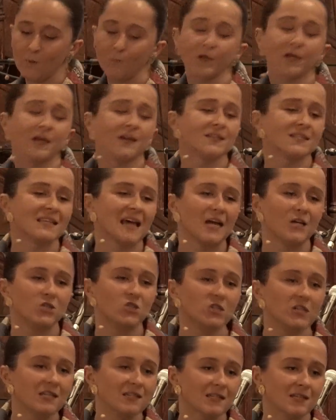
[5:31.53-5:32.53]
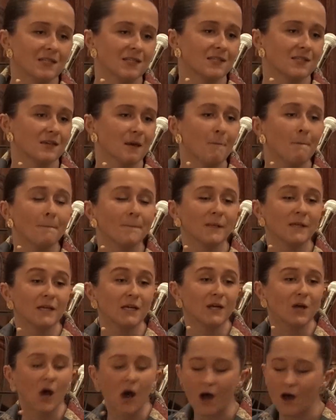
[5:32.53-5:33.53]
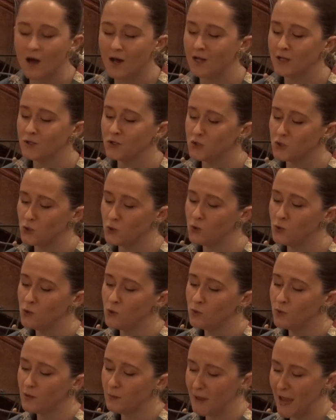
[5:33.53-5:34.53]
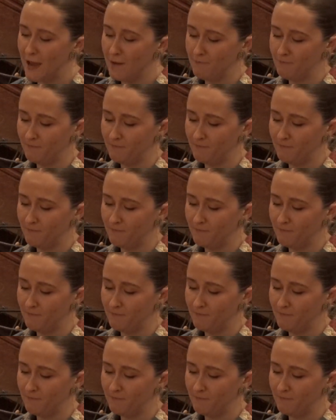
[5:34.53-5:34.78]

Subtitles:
Because had Jesus simply gone to the man,